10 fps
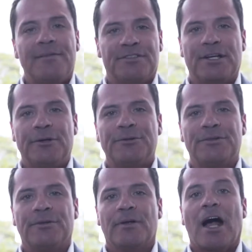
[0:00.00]
have
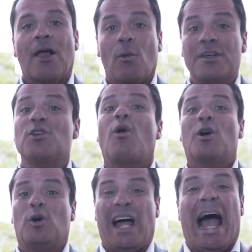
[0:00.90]
skills are the ones who I
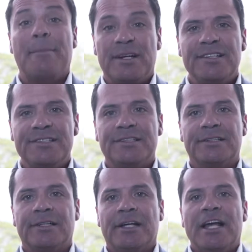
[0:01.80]
call amateurs,
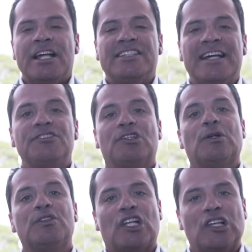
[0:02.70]
tend to
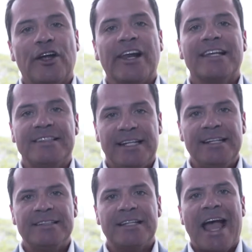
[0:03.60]
lose a lot of
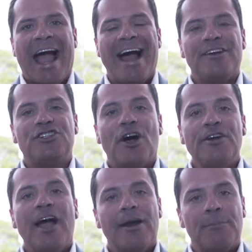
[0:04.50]
listings and don't
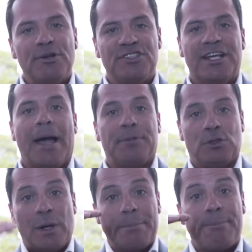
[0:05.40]
know how to bridge the gap
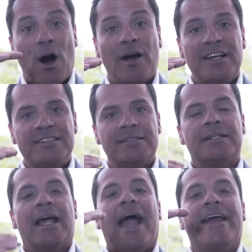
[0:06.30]
between buyers
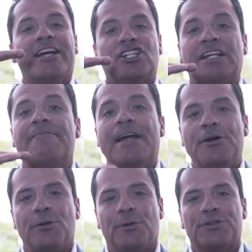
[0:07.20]
and actually
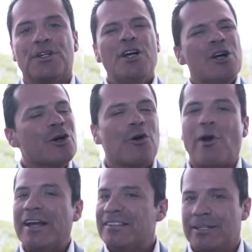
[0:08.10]
vendors.
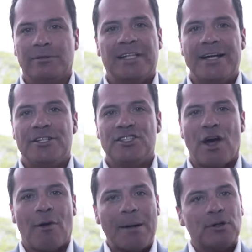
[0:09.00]
Great skilled agents
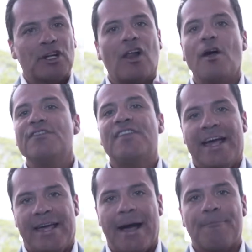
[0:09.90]
are able to close
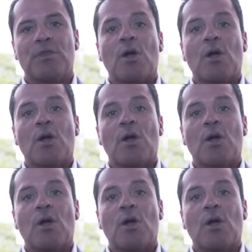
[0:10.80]
that gap